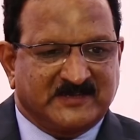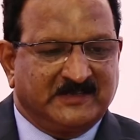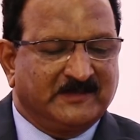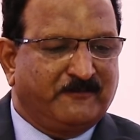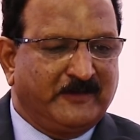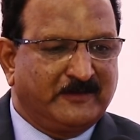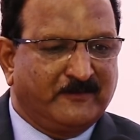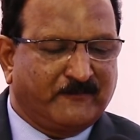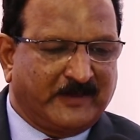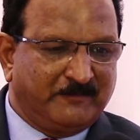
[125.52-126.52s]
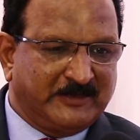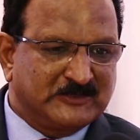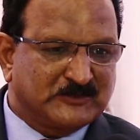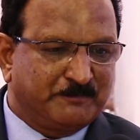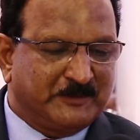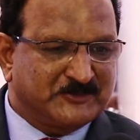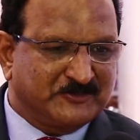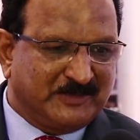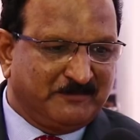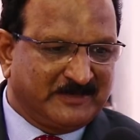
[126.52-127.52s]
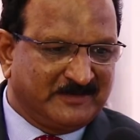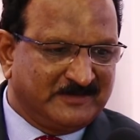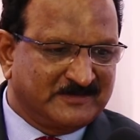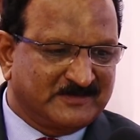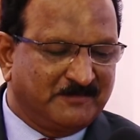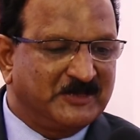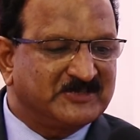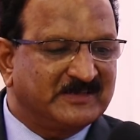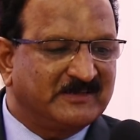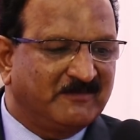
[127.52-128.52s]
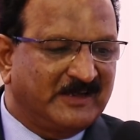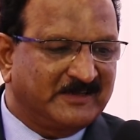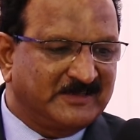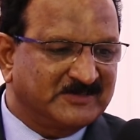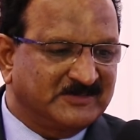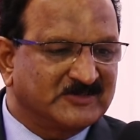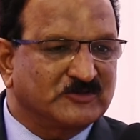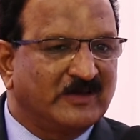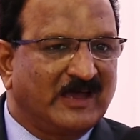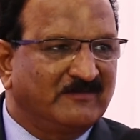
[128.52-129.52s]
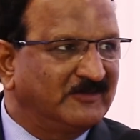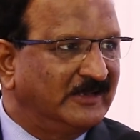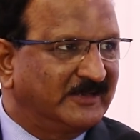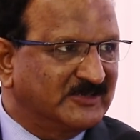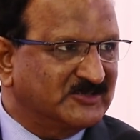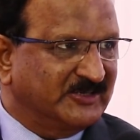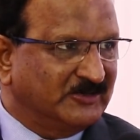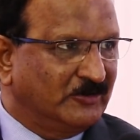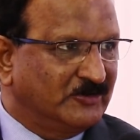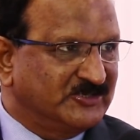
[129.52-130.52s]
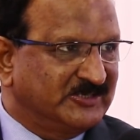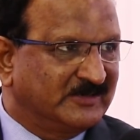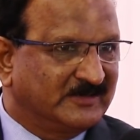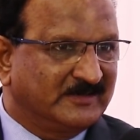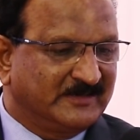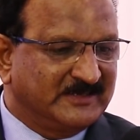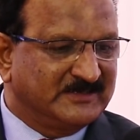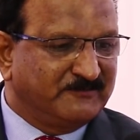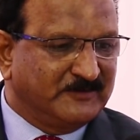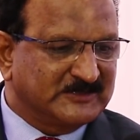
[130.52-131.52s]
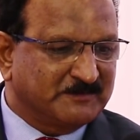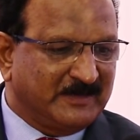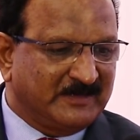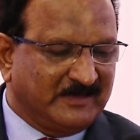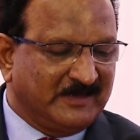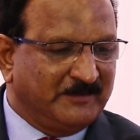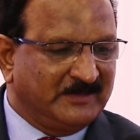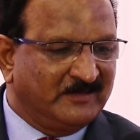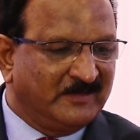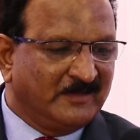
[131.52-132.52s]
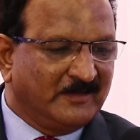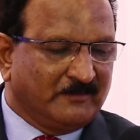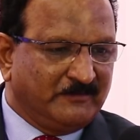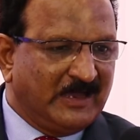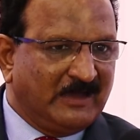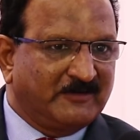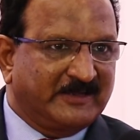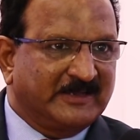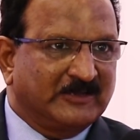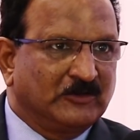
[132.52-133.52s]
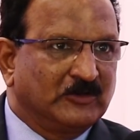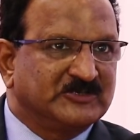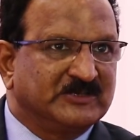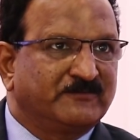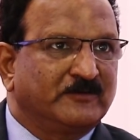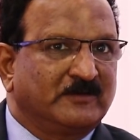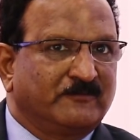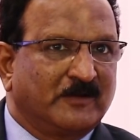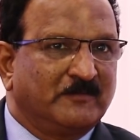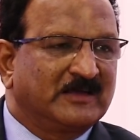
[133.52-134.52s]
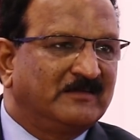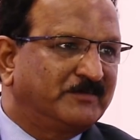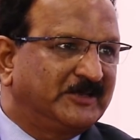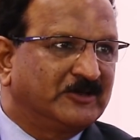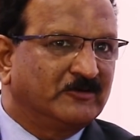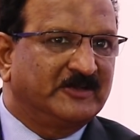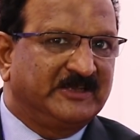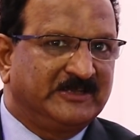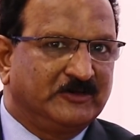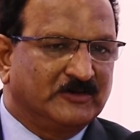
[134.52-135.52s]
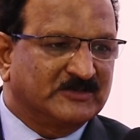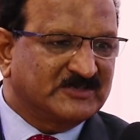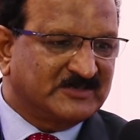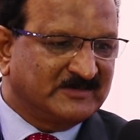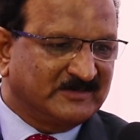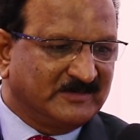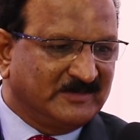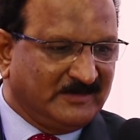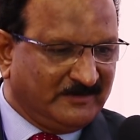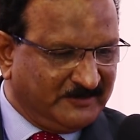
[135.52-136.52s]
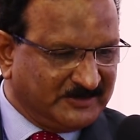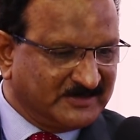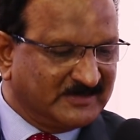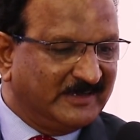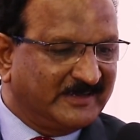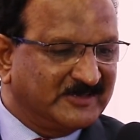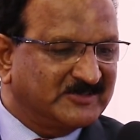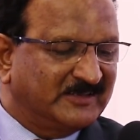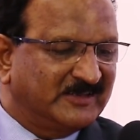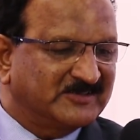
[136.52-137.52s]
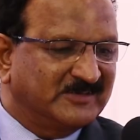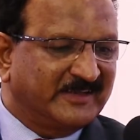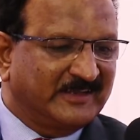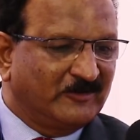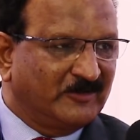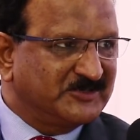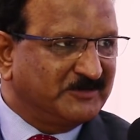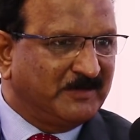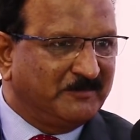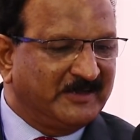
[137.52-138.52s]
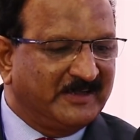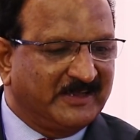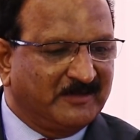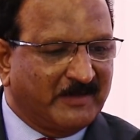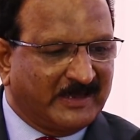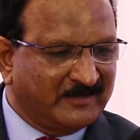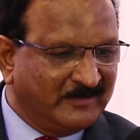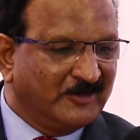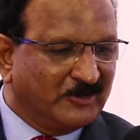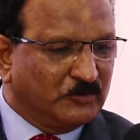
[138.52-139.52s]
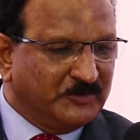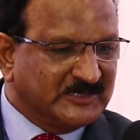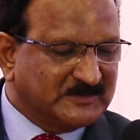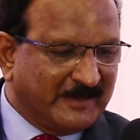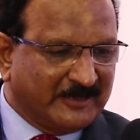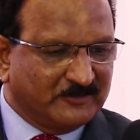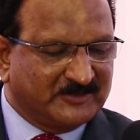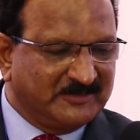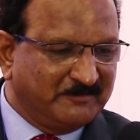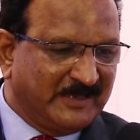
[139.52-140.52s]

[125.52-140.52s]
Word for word: See, in the field of chemicals or petrochemicals, the major advantage is to have the latest technology. That is the first part. I mean, we have a technology for, from a company called INEOS, uh, which is the latest generation technology, maybe dating back two years back or three